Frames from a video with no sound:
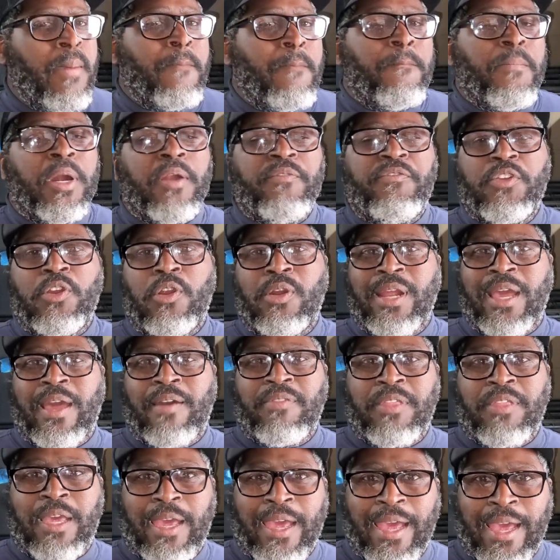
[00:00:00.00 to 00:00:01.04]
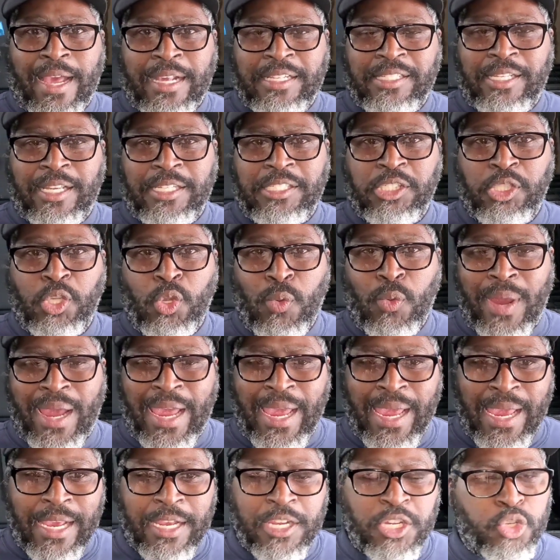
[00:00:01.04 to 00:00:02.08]
But if you don't have the access to
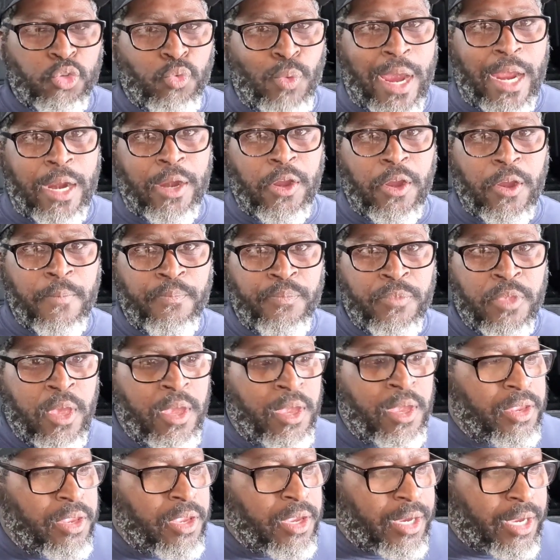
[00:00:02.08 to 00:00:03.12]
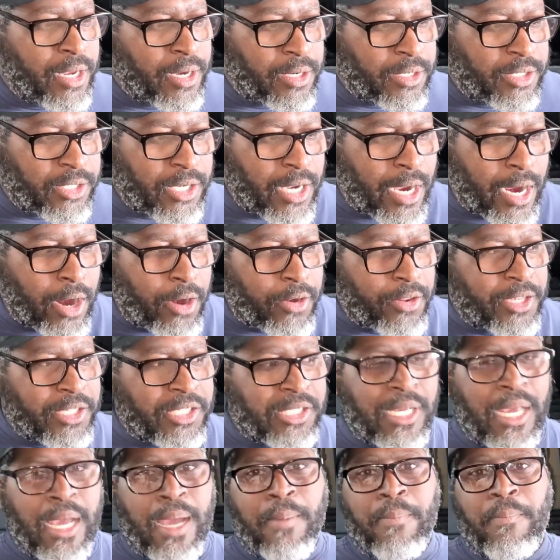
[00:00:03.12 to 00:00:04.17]
a shredder, you can tear
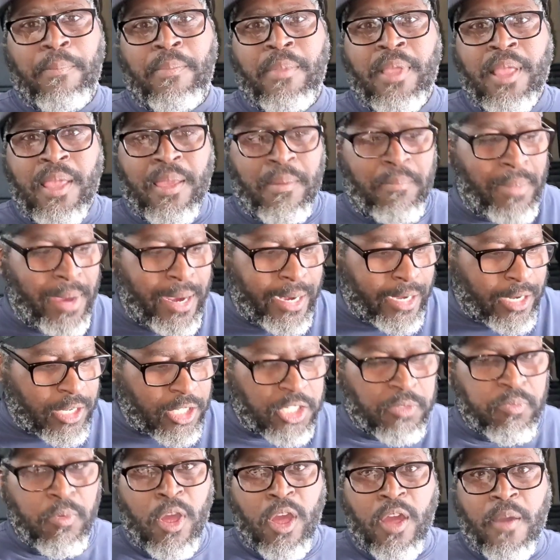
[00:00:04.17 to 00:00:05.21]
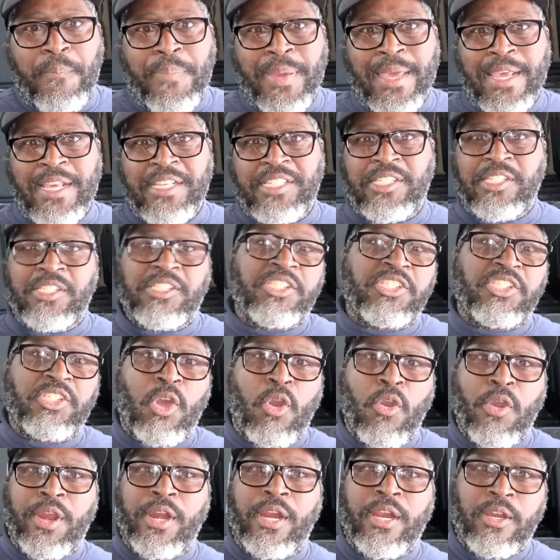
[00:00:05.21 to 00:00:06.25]
this up, make it into small pieces,
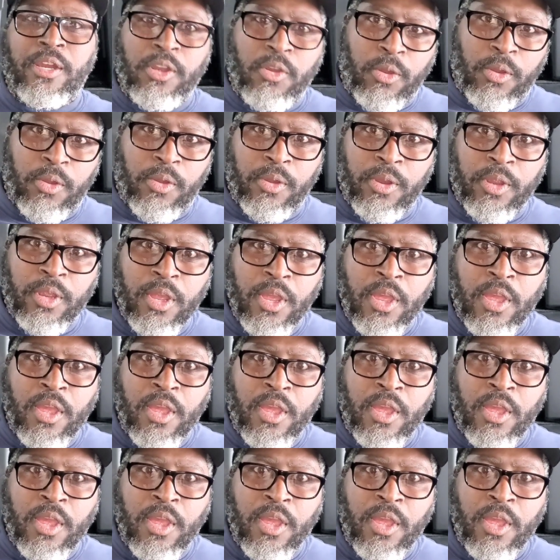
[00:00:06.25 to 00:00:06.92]
soak it in your,